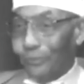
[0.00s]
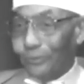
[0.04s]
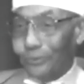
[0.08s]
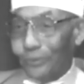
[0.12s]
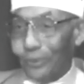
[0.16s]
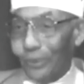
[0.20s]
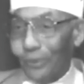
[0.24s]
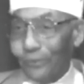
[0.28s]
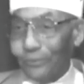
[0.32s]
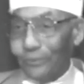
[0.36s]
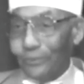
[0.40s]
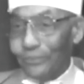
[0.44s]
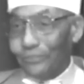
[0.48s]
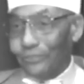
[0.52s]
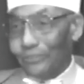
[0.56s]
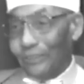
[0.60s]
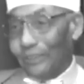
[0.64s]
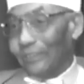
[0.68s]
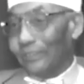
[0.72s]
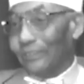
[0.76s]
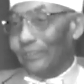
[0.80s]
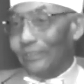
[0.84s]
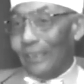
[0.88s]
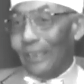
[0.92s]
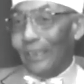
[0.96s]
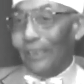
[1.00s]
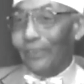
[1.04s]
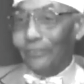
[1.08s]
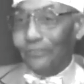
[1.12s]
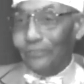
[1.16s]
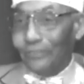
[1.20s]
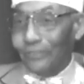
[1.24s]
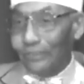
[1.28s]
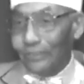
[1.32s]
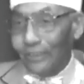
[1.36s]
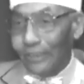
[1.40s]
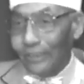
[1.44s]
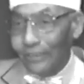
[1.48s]
is called the
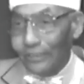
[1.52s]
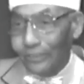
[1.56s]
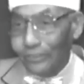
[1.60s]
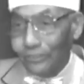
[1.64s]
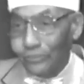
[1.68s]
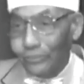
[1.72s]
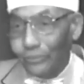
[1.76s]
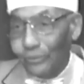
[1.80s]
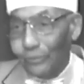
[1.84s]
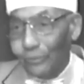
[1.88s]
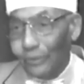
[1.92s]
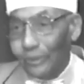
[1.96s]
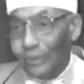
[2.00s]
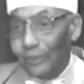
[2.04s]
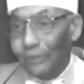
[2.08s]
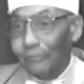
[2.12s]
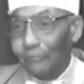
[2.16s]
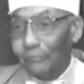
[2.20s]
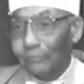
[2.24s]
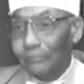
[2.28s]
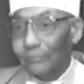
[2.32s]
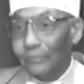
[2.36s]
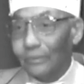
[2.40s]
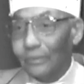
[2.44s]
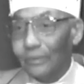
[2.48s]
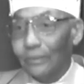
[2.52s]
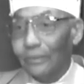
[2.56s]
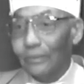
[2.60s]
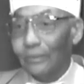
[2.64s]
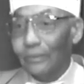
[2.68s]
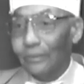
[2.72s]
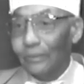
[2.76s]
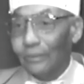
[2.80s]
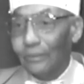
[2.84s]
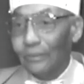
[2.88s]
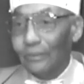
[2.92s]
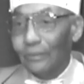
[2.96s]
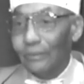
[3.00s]
6,000 year history.
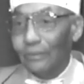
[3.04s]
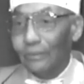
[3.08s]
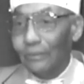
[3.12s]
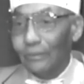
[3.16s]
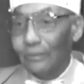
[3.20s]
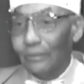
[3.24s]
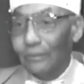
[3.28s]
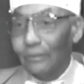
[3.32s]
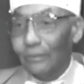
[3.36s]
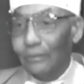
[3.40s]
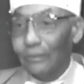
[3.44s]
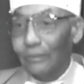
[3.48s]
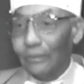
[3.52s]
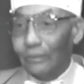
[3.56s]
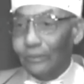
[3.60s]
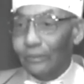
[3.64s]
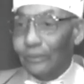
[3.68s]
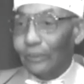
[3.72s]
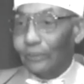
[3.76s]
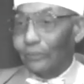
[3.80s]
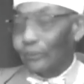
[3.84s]
It takes